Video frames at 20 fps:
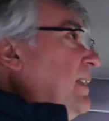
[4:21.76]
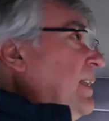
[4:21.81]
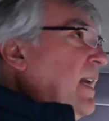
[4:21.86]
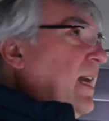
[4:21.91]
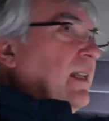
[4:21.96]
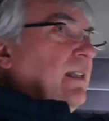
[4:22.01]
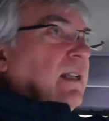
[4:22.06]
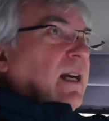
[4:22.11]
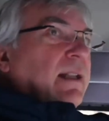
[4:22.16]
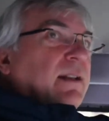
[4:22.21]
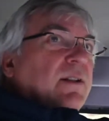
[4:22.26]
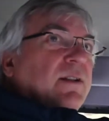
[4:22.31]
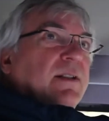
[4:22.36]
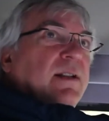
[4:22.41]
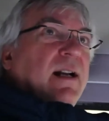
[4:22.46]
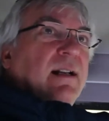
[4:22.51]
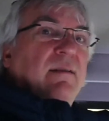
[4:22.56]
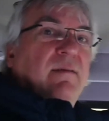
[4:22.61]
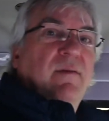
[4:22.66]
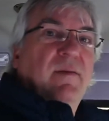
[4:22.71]
the headliner's
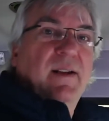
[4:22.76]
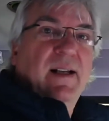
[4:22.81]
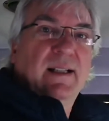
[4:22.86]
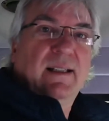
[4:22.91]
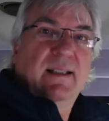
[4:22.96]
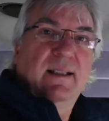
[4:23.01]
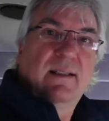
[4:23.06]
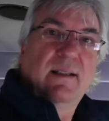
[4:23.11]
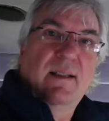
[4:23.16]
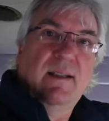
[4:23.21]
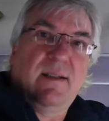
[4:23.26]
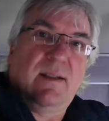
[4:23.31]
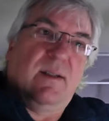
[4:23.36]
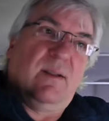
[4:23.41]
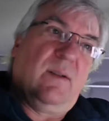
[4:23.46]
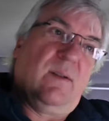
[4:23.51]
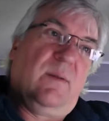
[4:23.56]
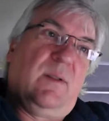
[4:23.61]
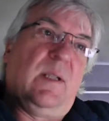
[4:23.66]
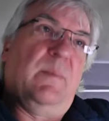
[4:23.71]
not infected,
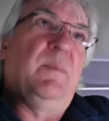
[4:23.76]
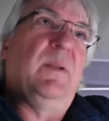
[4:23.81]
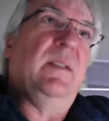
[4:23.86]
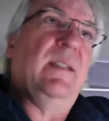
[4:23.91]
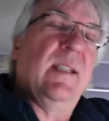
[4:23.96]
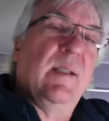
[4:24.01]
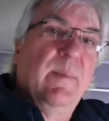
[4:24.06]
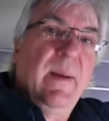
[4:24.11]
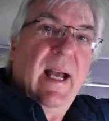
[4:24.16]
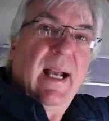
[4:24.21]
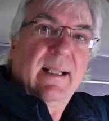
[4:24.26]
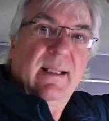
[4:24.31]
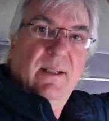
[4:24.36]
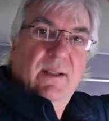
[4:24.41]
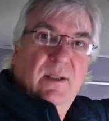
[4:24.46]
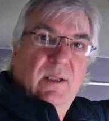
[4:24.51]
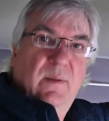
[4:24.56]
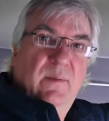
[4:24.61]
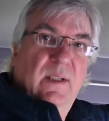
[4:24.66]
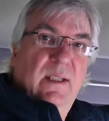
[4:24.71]
so to put this back in
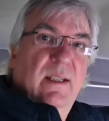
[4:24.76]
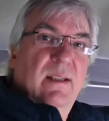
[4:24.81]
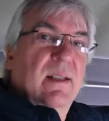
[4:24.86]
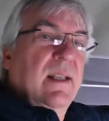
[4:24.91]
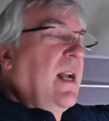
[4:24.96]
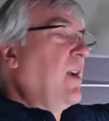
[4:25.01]
service as an